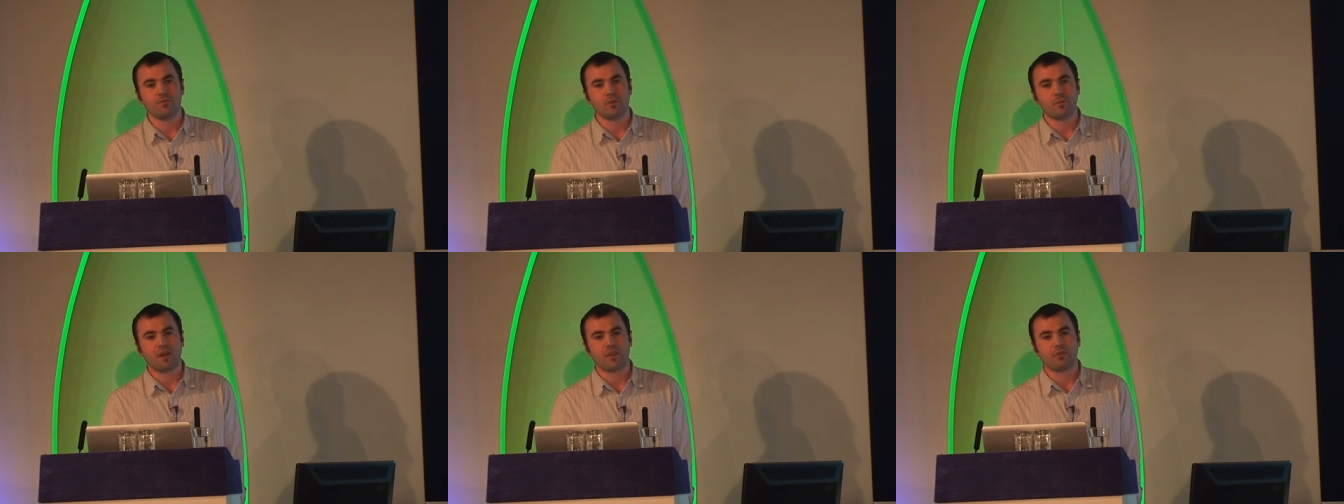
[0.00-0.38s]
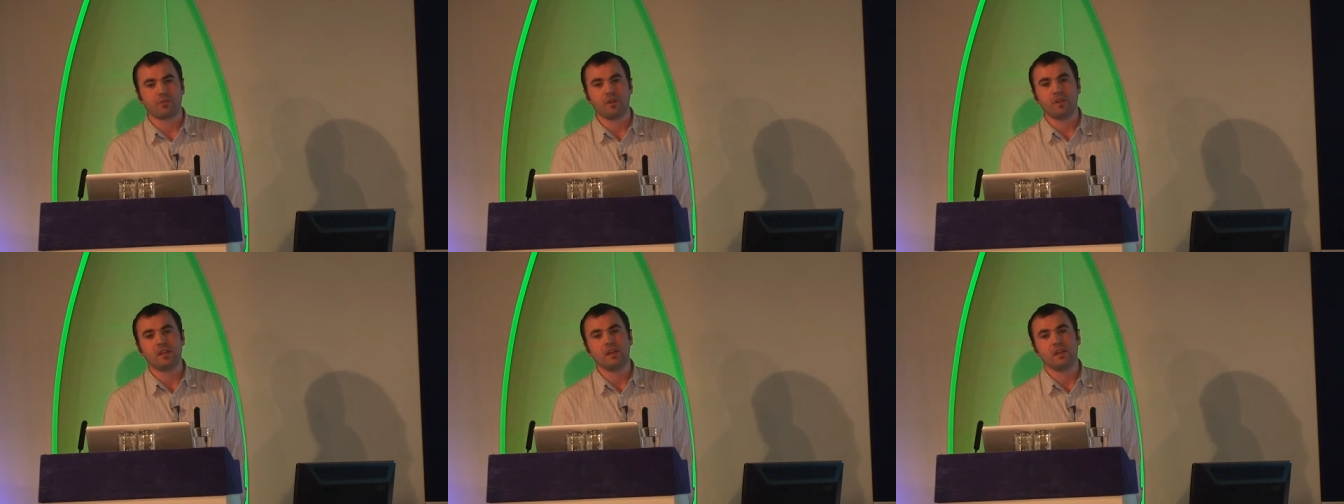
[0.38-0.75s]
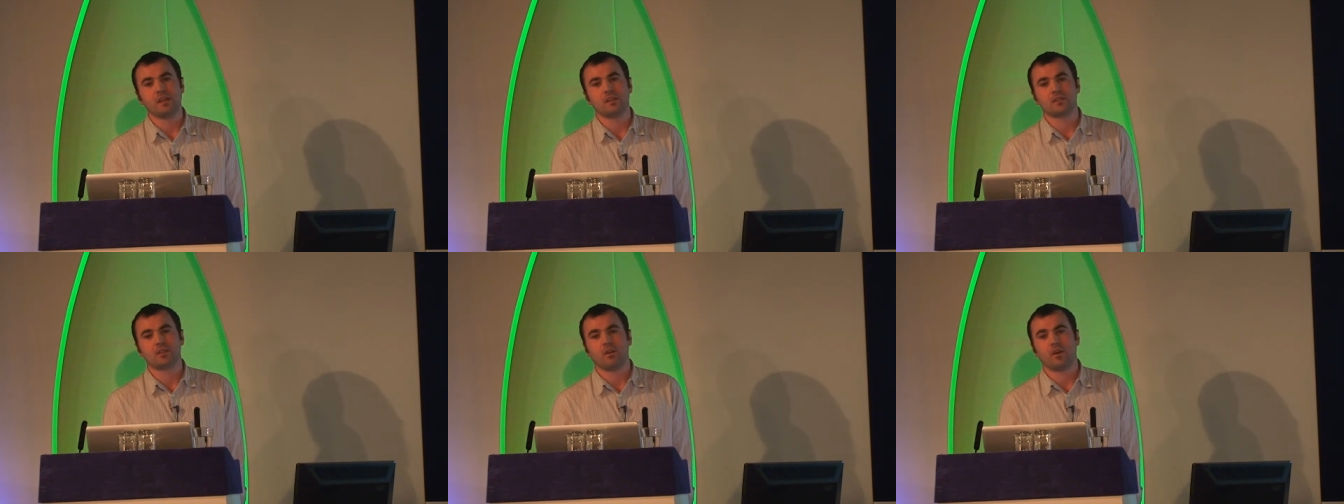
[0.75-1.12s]
for about 3
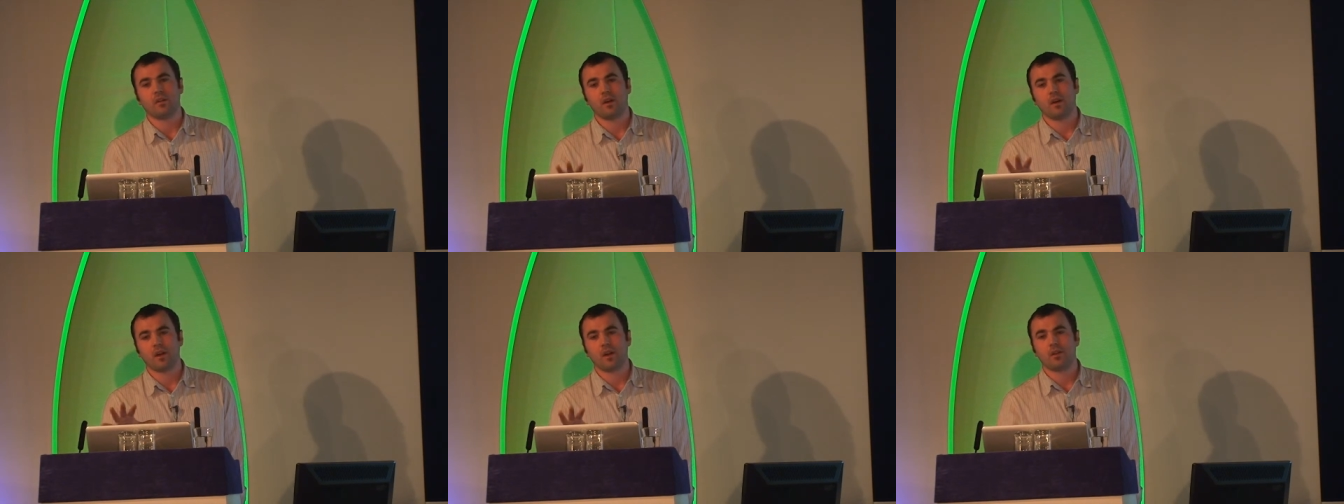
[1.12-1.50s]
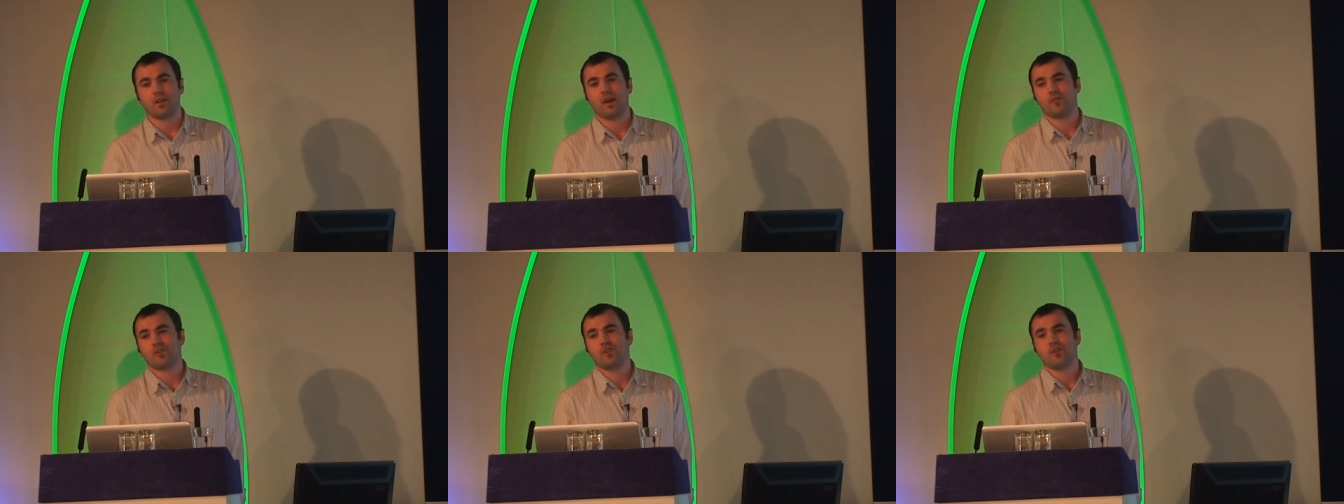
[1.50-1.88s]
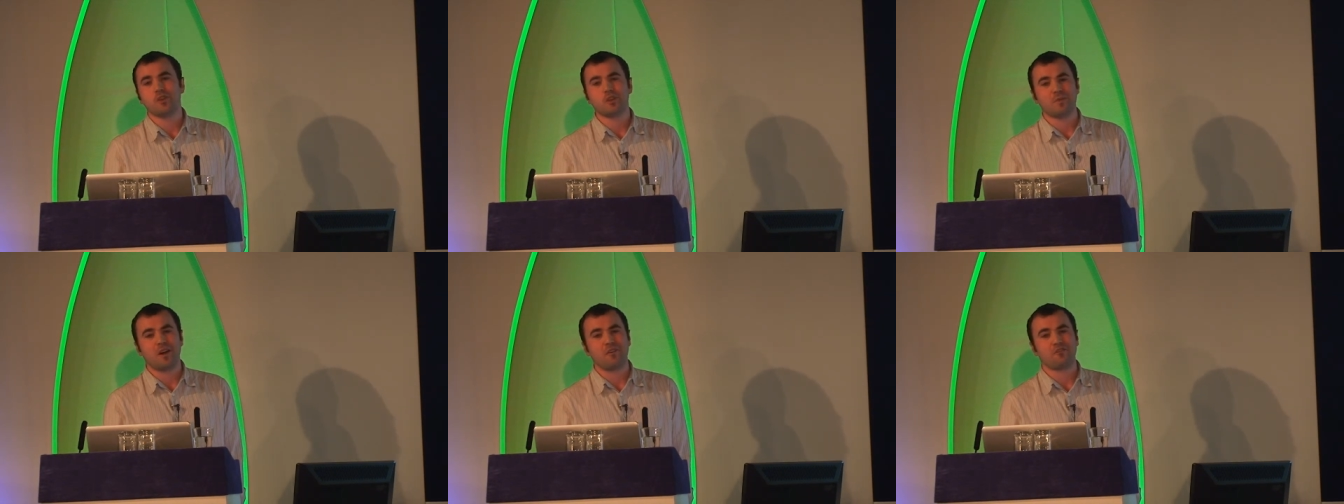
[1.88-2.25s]
years, so I don't have a
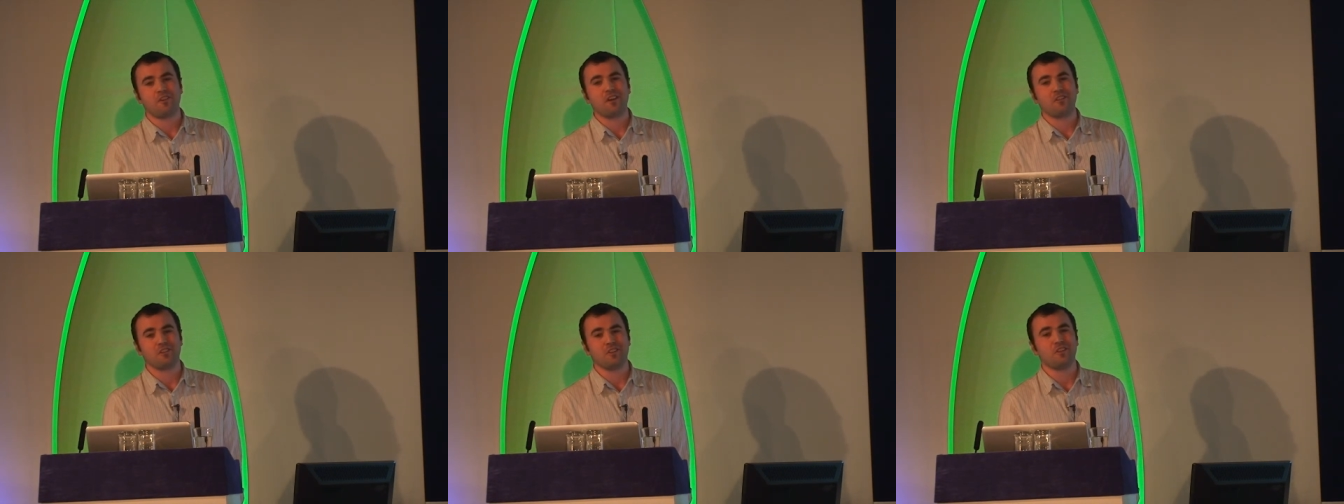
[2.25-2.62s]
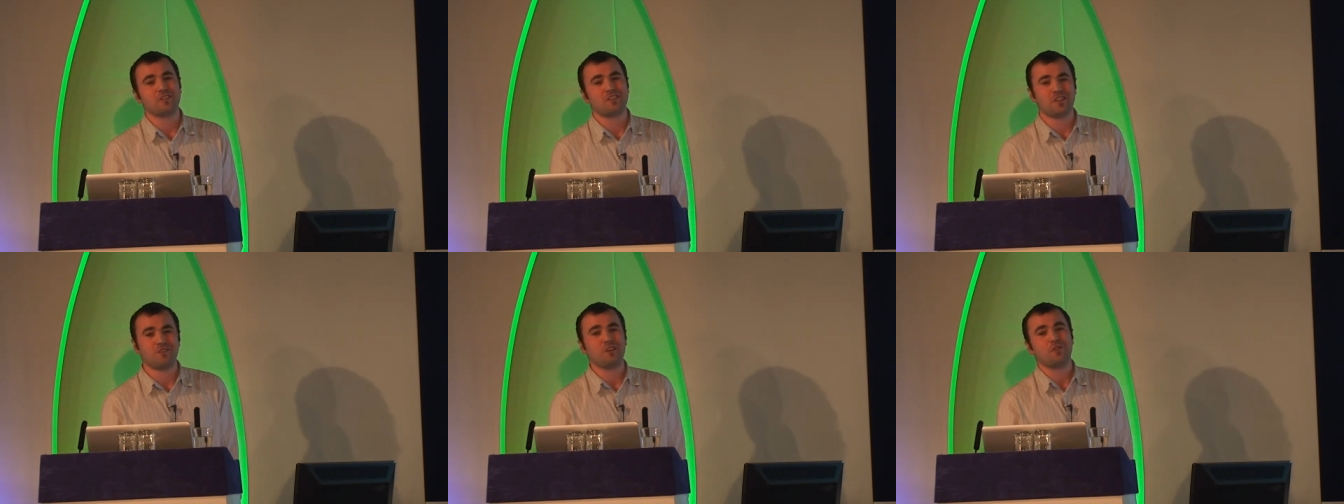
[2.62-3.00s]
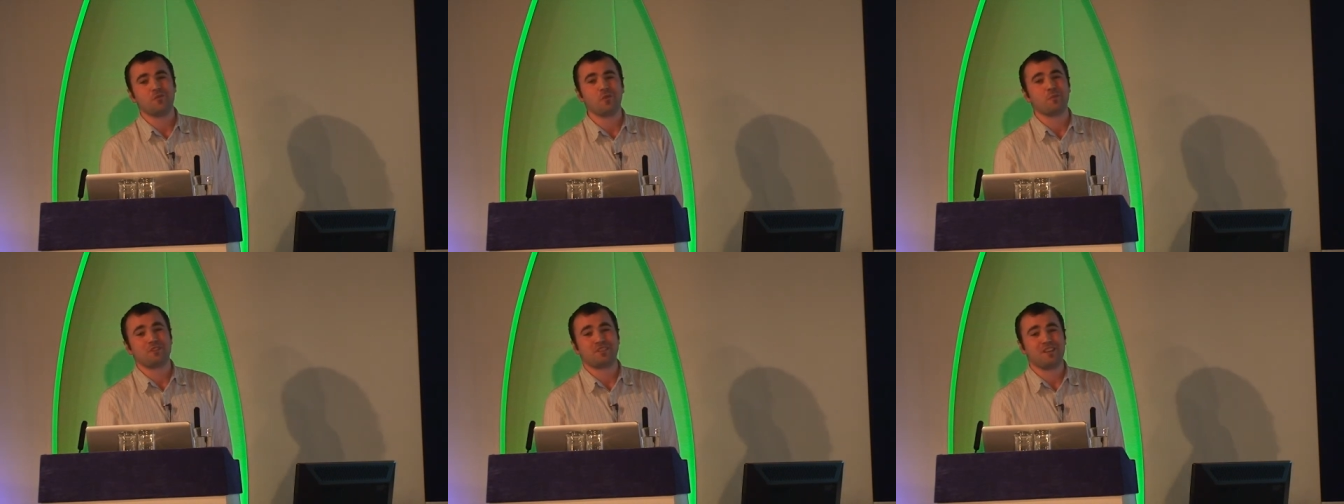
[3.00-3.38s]
huge amount of faith that
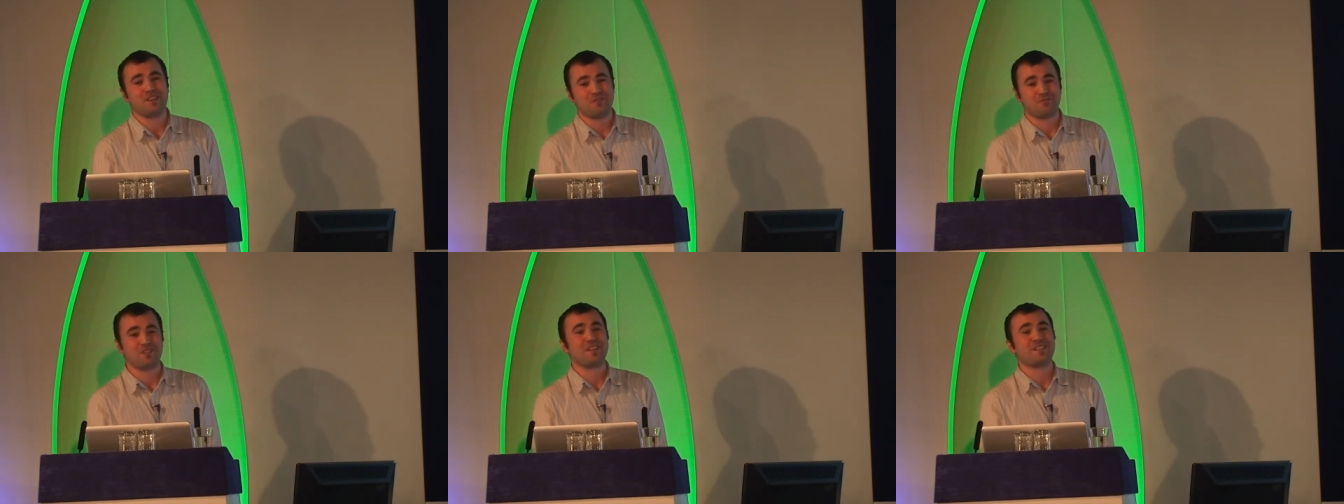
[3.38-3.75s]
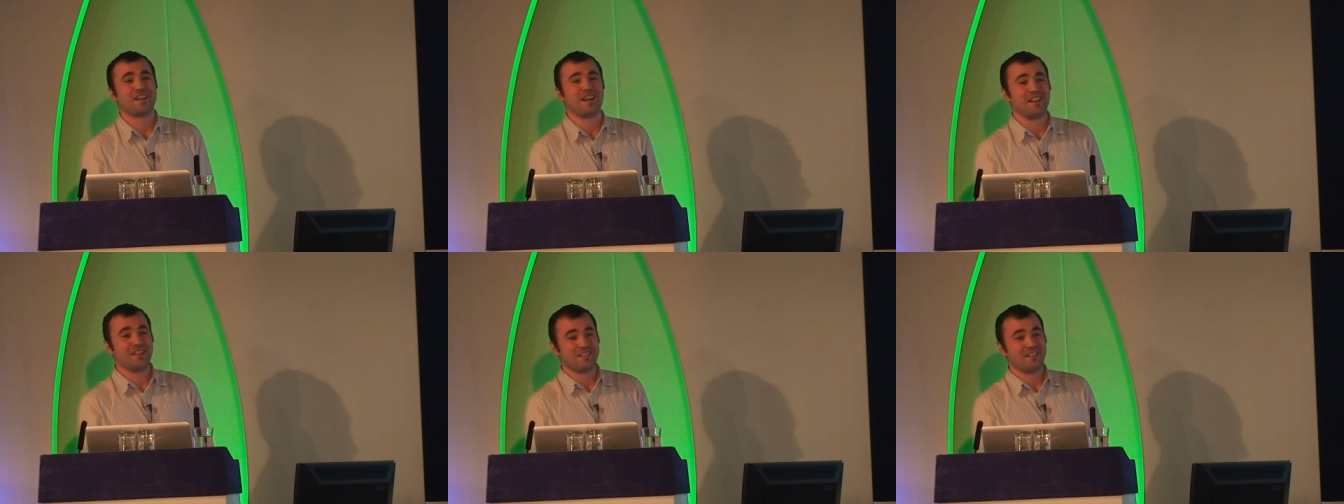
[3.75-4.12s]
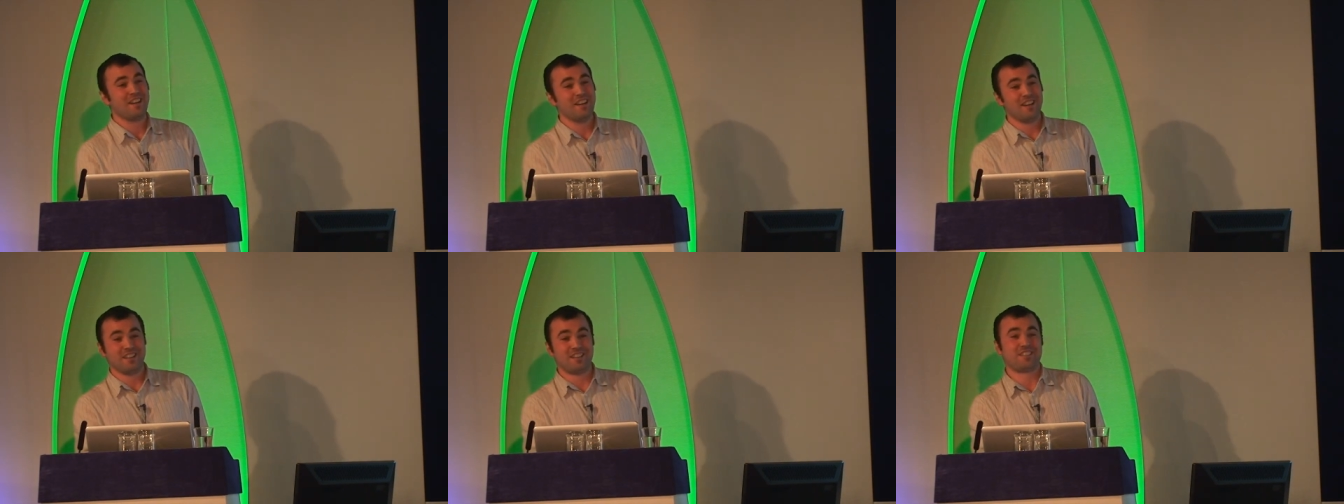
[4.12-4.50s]
74% of retailers
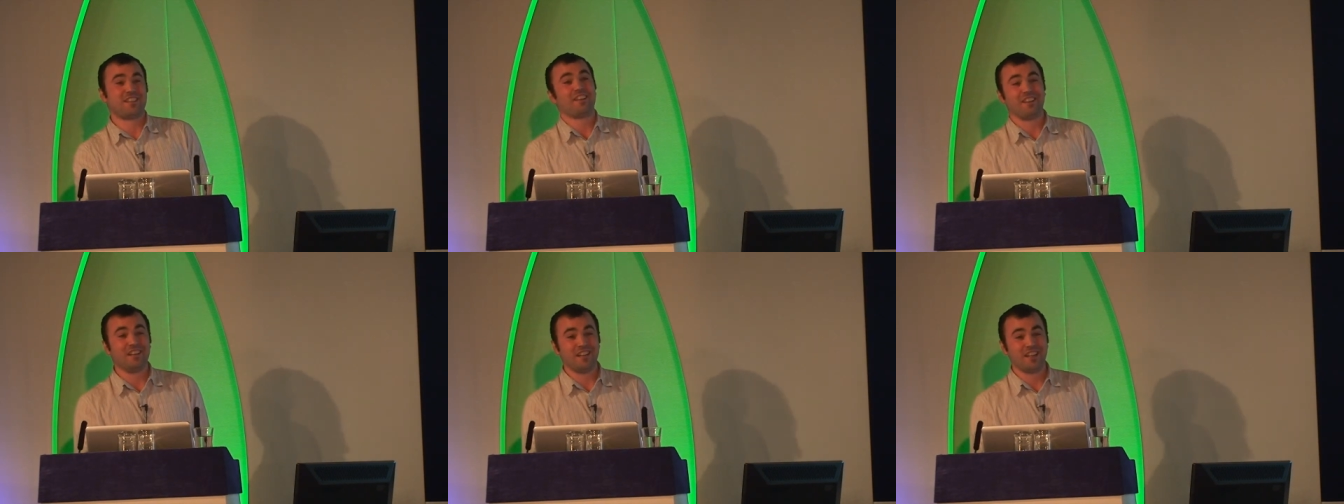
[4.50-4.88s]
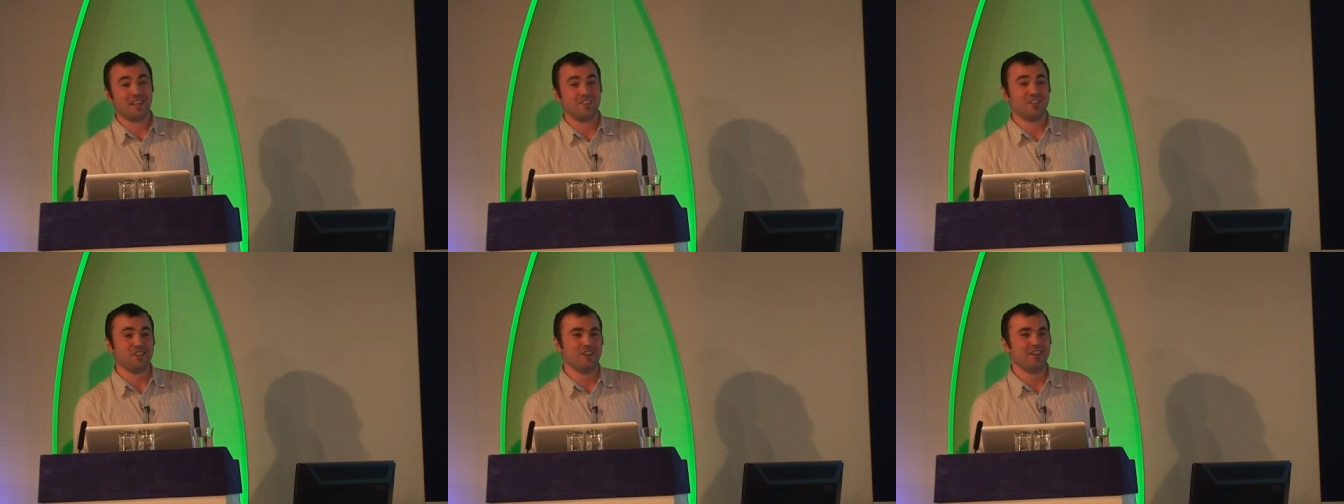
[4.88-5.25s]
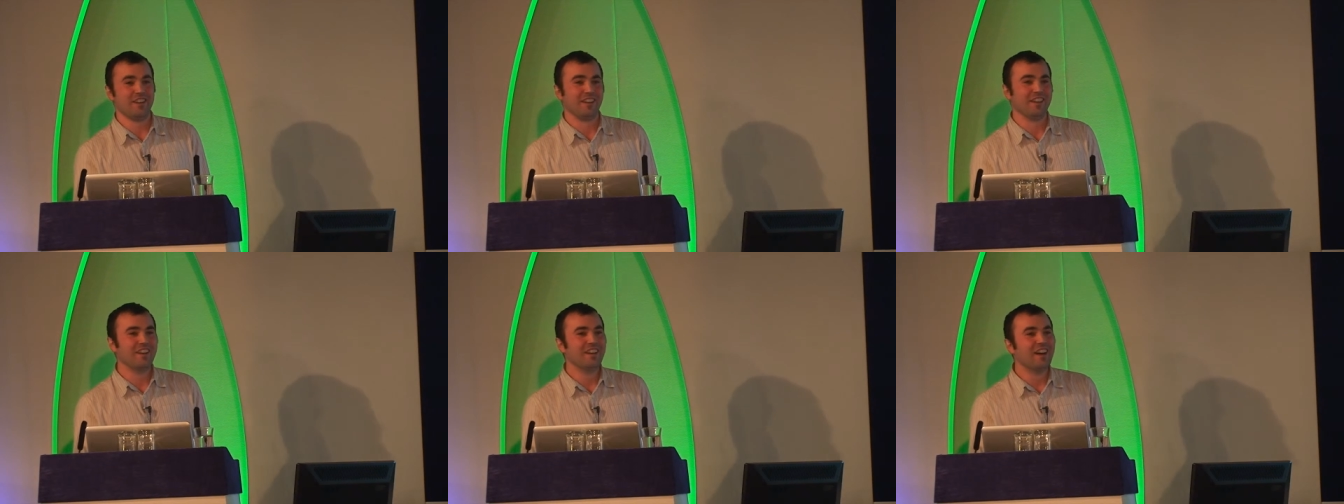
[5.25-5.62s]
are suddenly going to be
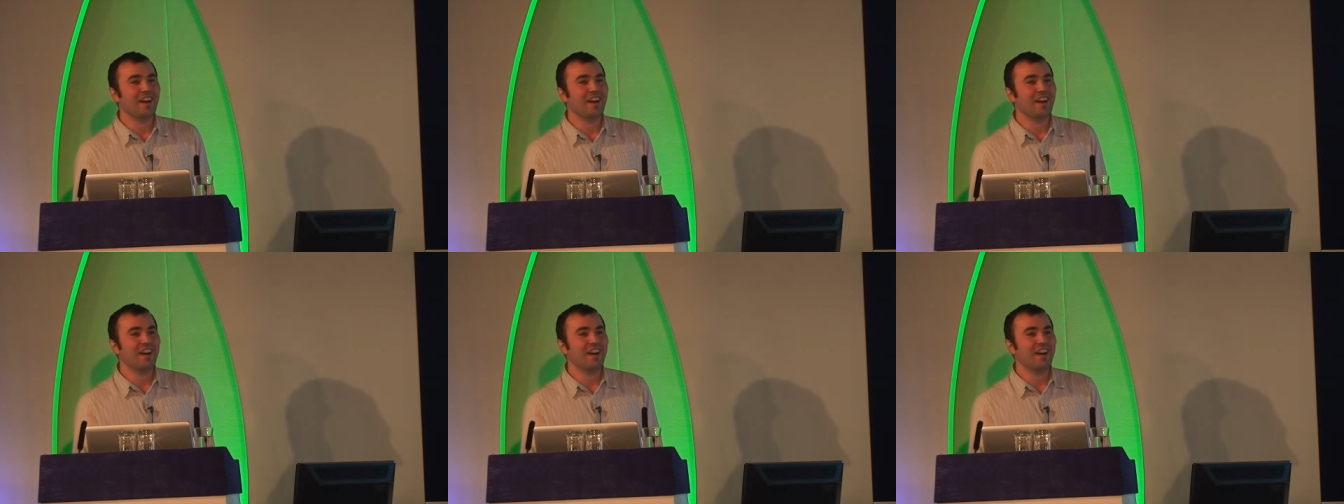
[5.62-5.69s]
doing